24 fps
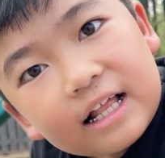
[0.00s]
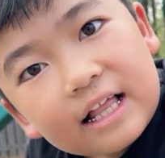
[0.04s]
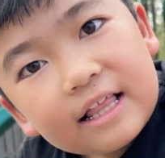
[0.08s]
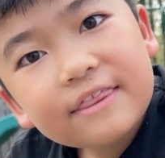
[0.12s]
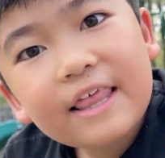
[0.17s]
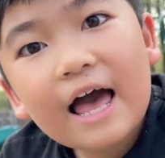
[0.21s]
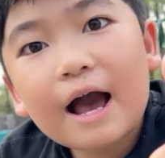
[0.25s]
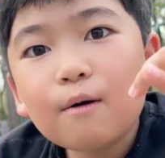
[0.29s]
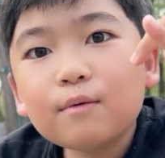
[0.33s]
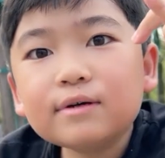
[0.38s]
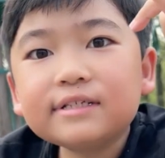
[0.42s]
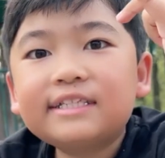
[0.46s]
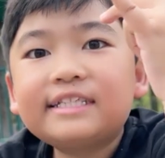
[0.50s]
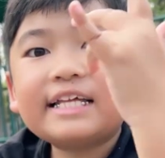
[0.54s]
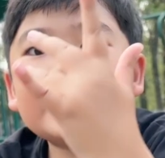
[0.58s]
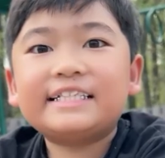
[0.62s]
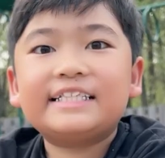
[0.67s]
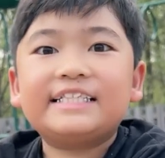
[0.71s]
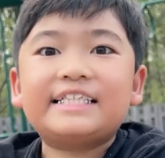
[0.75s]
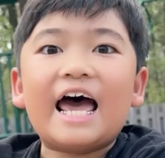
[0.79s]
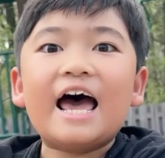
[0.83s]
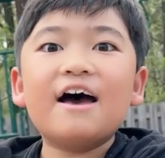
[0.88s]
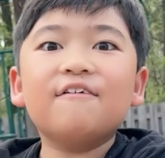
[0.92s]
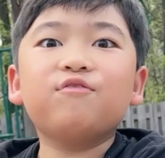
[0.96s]
That was the
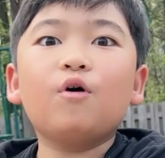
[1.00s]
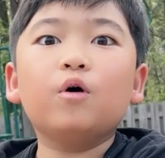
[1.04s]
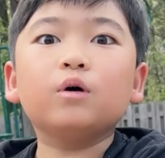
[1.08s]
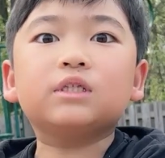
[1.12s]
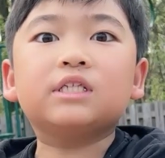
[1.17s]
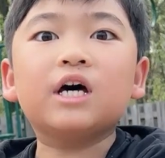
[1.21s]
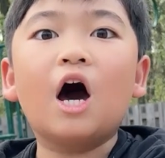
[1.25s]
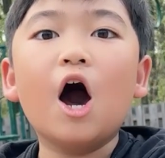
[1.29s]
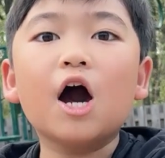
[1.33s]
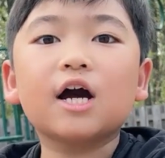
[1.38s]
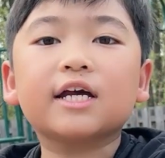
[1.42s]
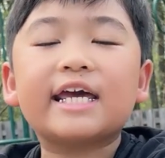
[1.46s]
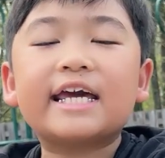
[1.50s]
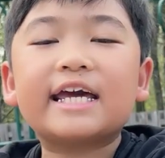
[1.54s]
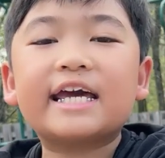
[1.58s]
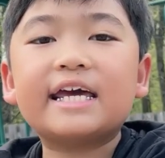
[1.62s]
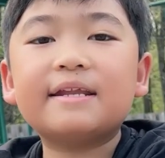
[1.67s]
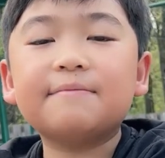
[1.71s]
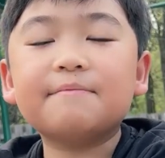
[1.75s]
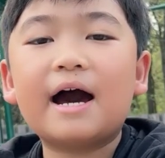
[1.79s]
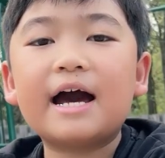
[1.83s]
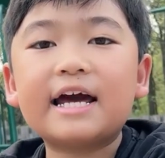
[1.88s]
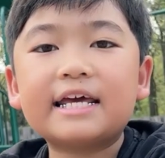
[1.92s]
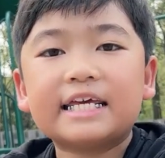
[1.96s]
devil talking
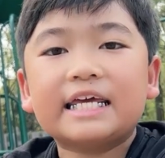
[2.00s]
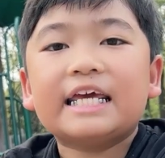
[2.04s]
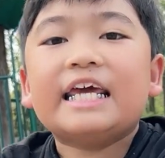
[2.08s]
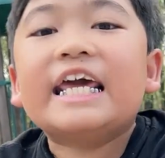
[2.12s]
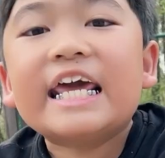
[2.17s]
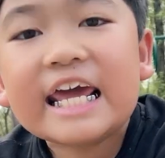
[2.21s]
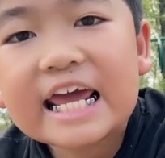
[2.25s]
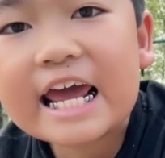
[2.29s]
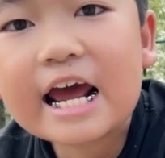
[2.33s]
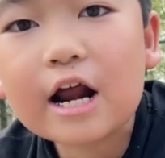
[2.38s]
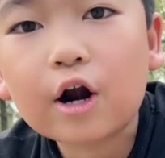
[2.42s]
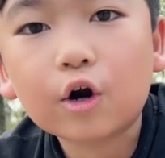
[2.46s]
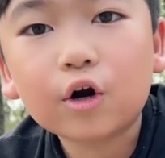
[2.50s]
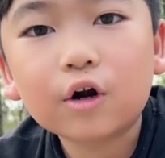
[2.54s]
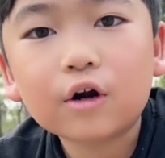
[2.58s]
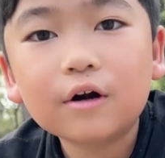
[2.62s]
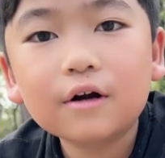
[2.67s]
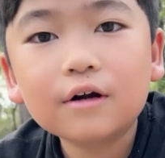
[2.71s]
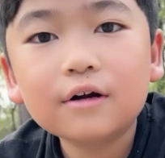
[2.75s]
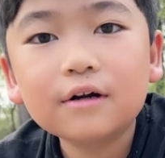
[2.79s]
in my ear.